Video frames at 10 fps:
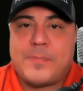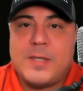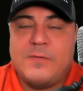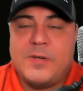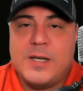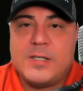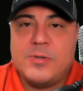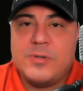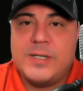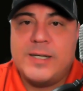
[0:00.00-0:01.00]
if you guys
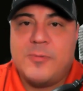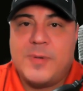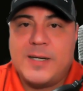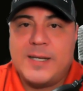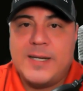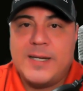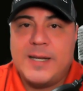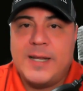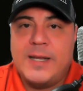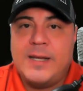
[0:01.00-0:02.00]
you know need help on getting
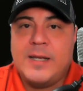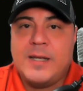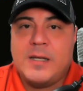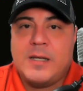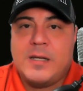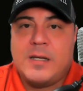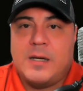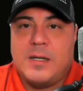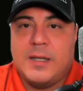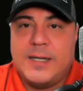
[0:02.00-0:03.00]
a
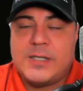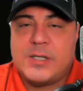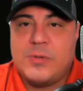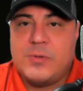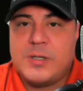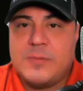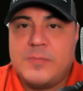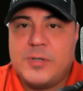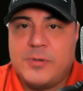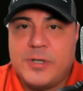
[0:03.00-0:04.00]
uh, links to
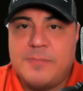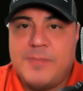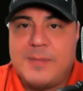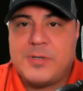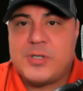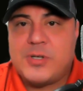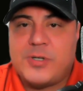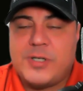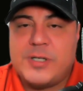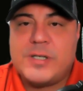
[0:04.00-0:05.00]
some you know good Baptist
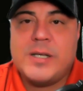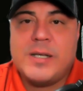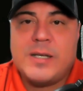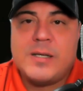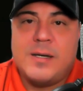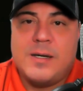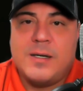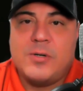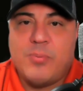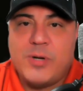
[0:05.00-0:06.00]
churches
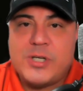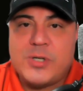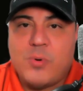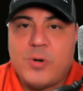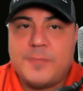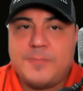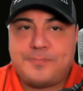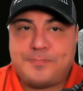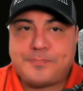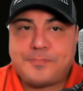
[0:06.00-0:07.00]
uh, who preach the word
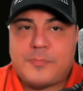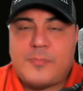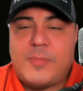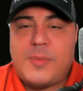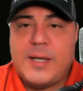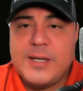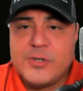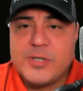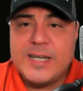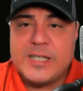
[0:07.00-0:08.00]
and
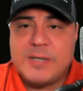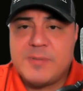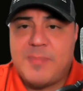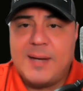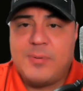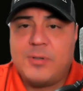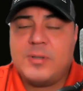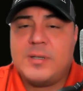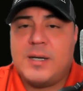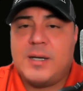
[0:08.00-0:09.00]
use King James
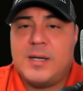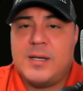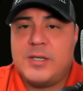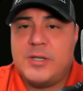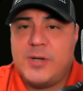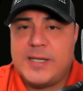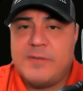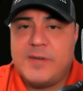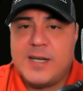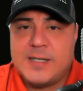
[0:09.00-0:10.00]
Bible, uh, you know I can
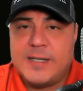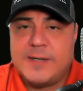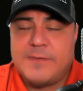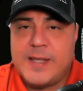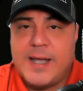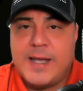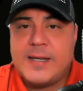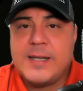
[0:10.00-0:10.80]
give you guys a link for that,